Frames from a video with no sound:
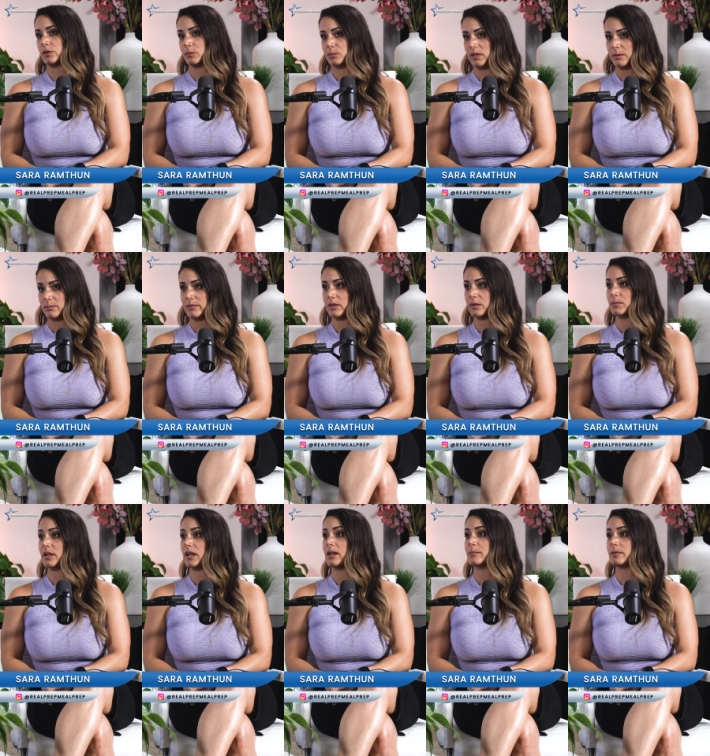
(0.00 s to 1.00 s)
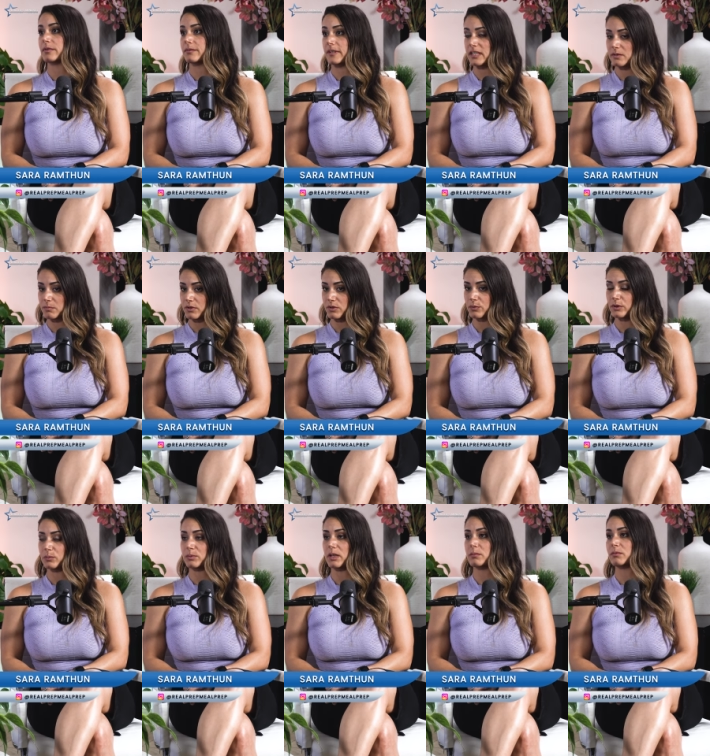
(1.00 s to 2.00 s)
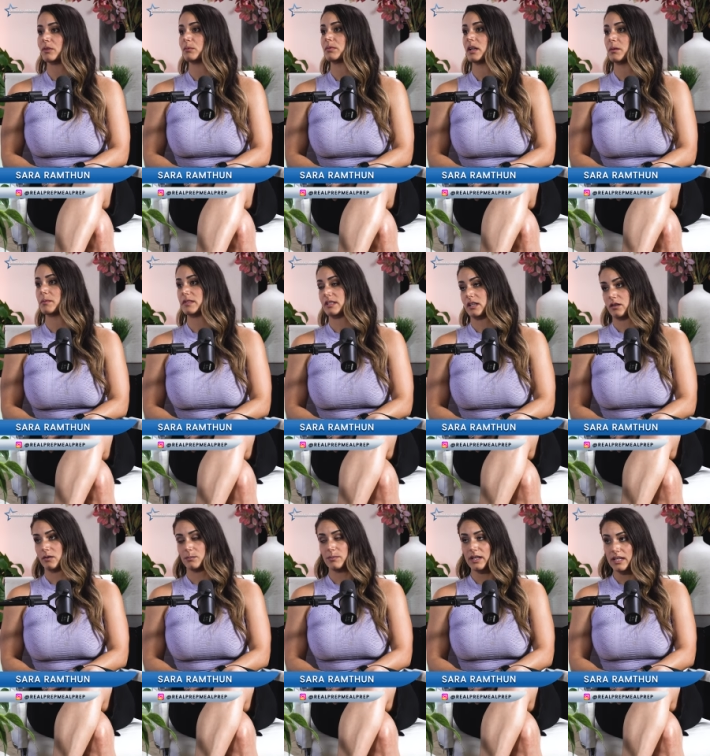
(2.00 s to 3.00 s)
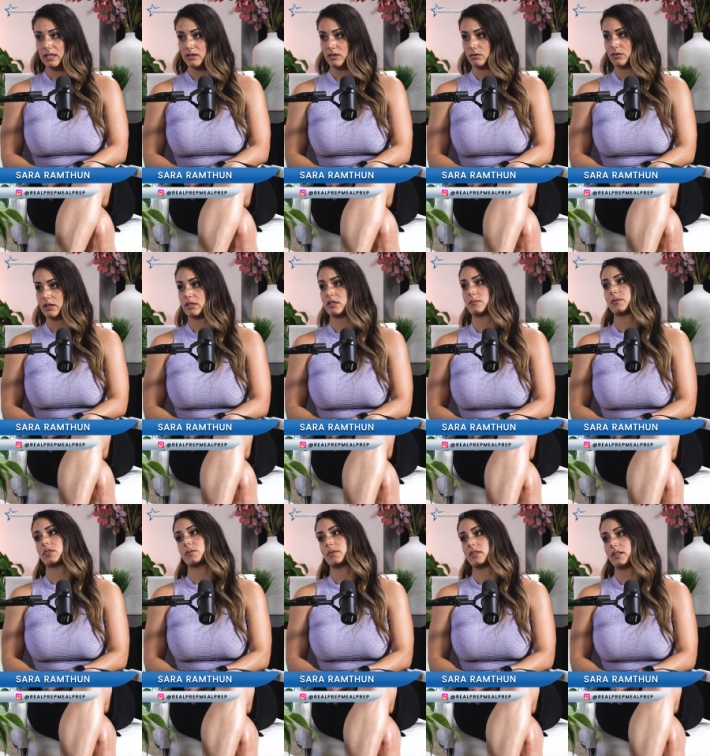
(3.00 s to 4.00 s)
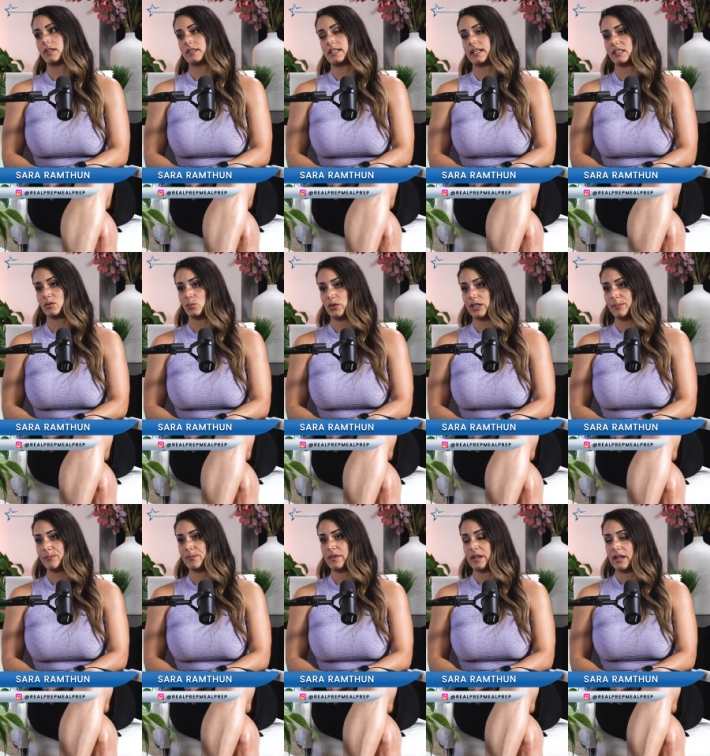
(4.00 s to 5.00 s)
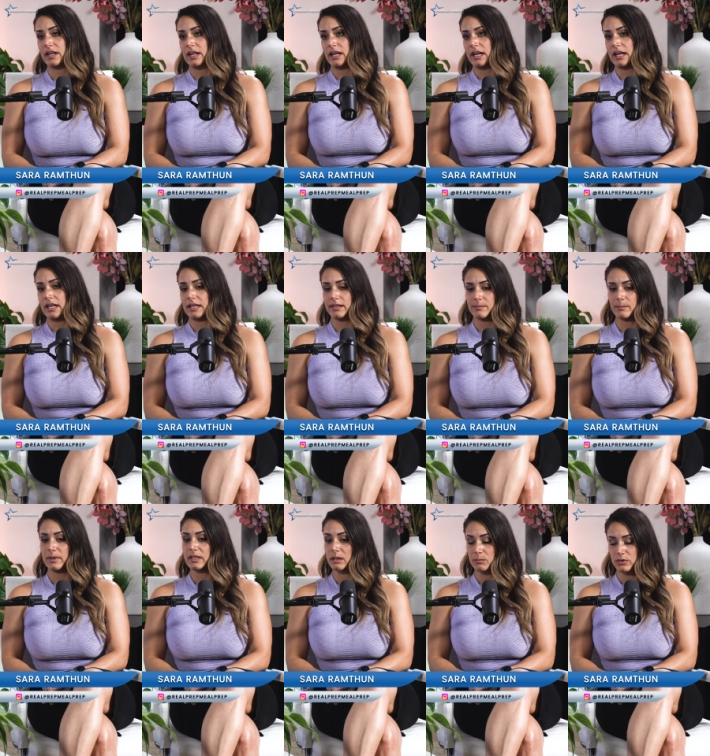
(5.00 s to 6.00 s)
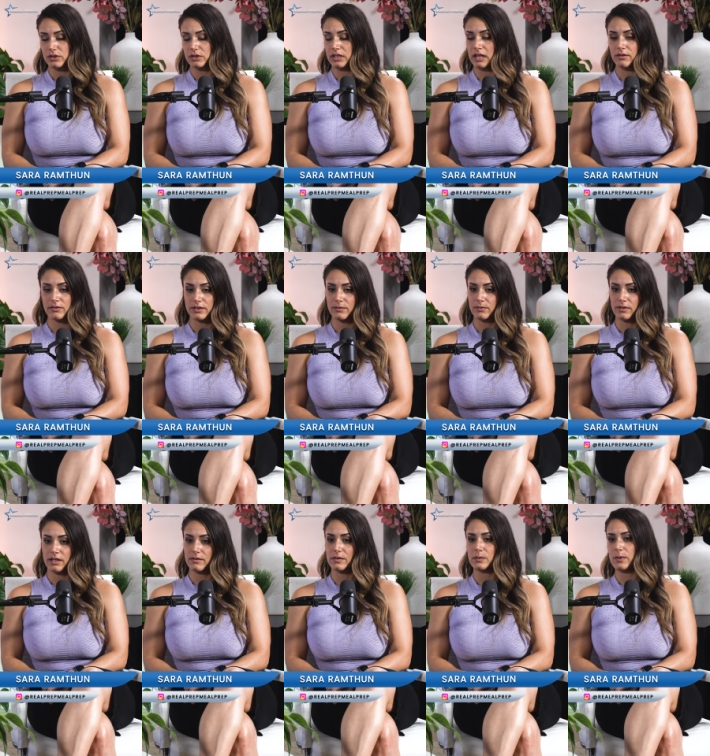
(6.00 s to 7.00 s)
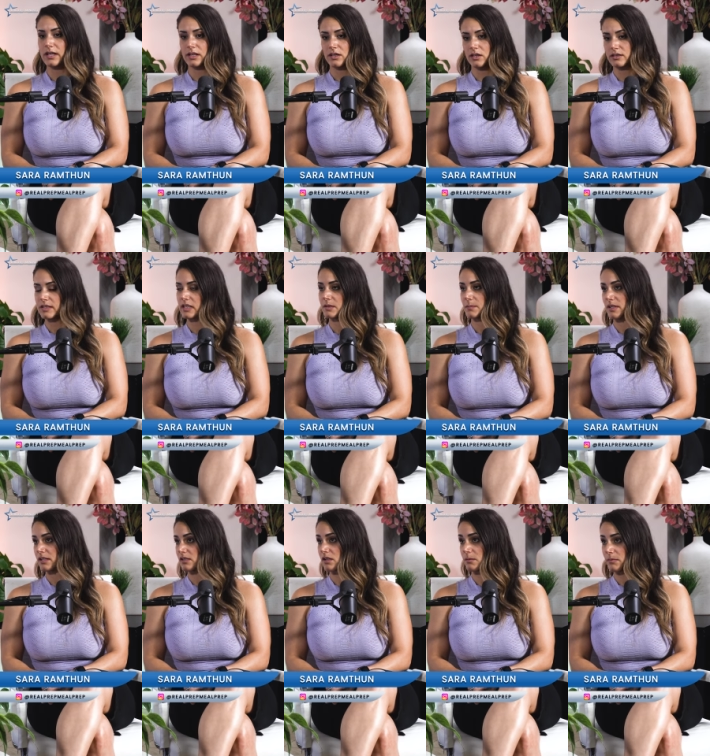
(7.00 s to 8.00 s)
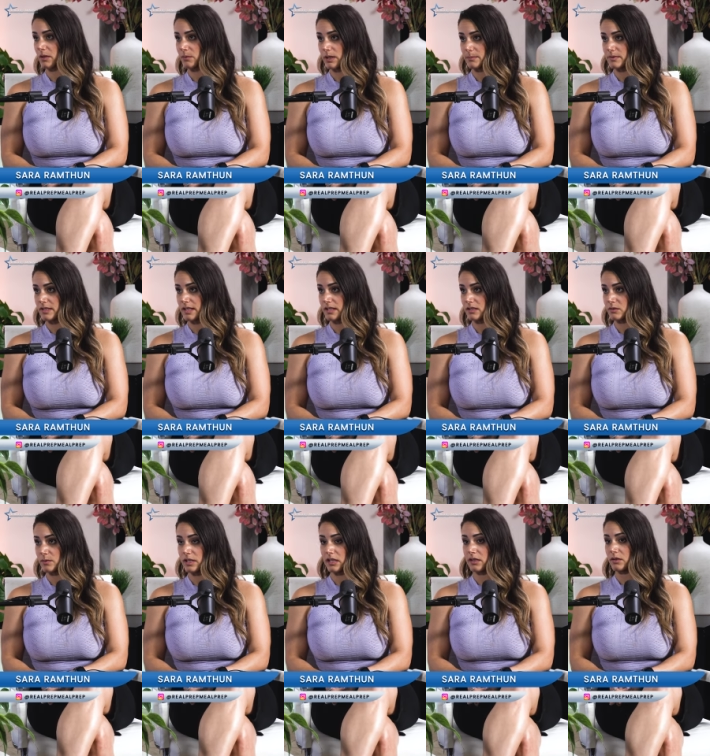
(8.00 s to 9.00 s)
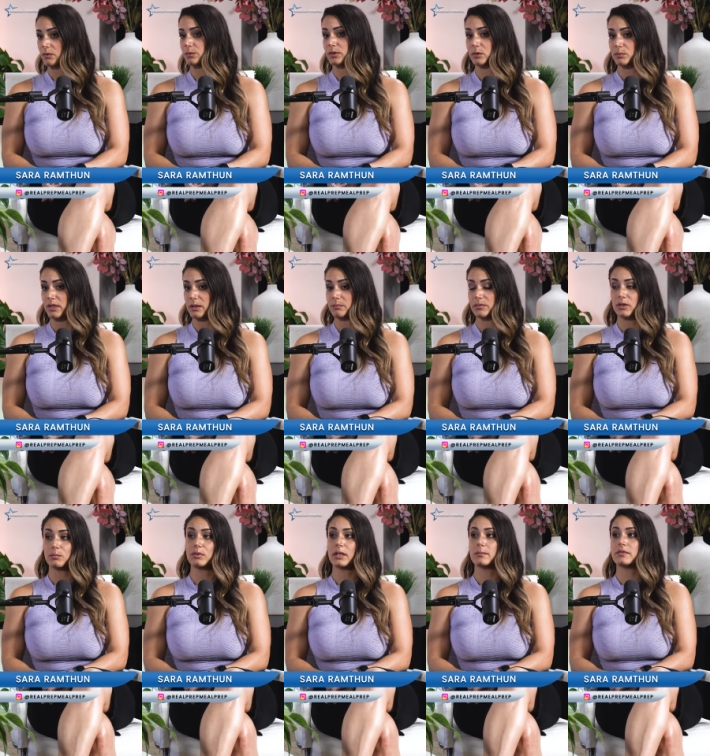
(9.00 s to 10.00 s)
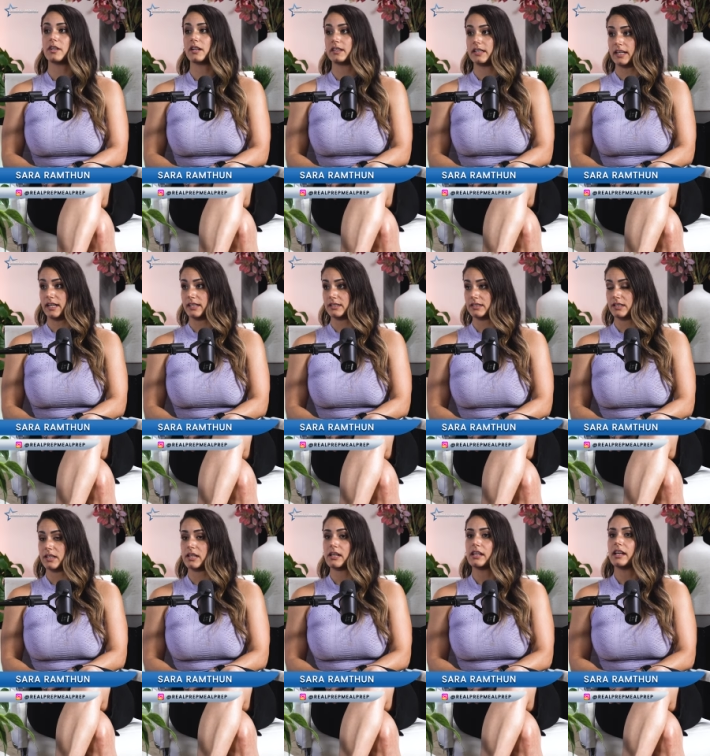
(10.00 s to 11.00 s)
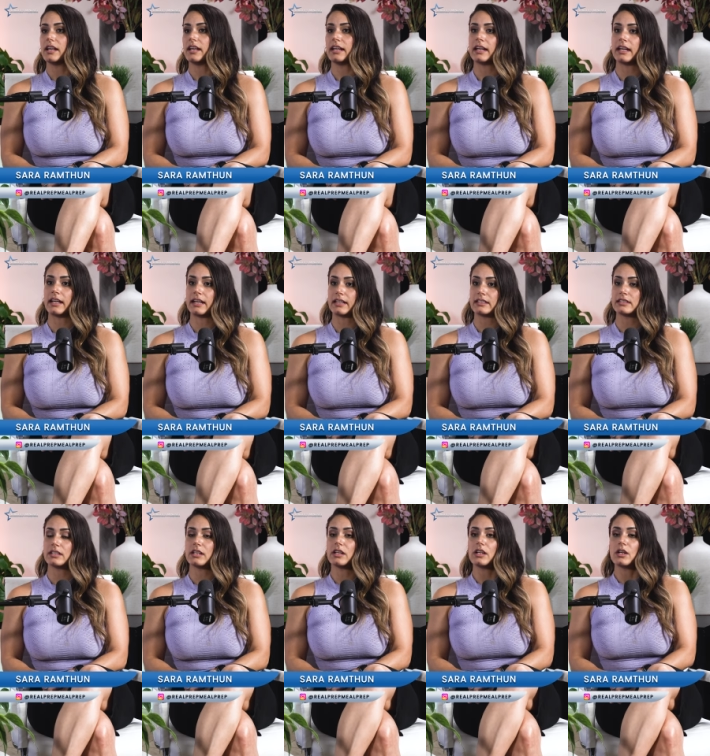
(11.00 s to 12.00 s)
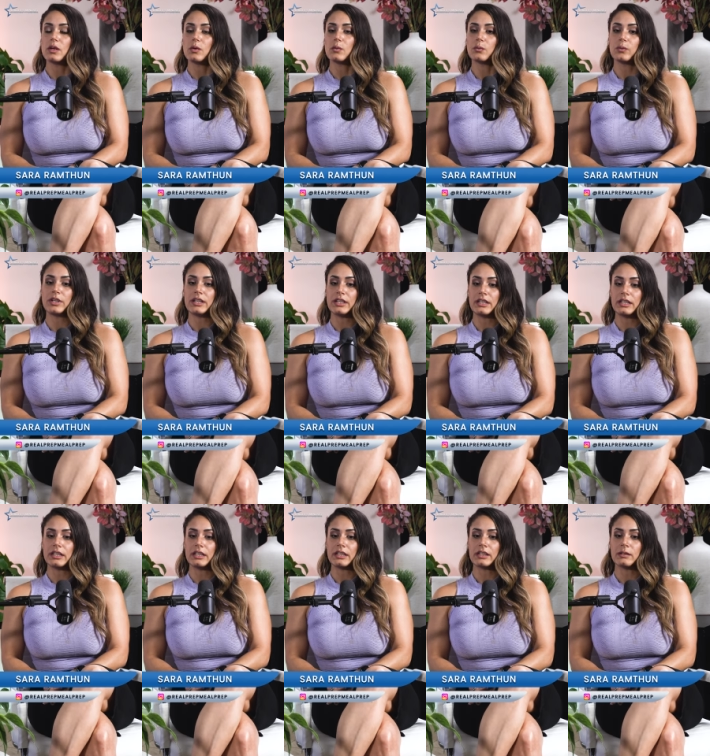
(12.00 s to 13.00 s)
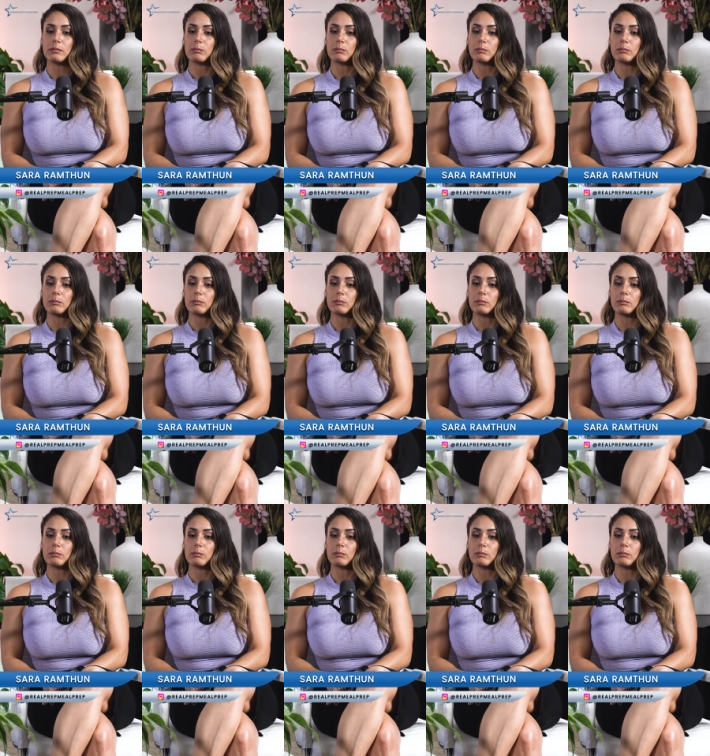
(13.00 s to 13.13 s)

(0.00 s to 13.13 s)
Real Prep Meal Prep, or Facebook, Real Prep Meal Prep is how many new customers will contact me. Uh, my number, every, every way to contact me is on my website as well, realprepmealprep.net. And we,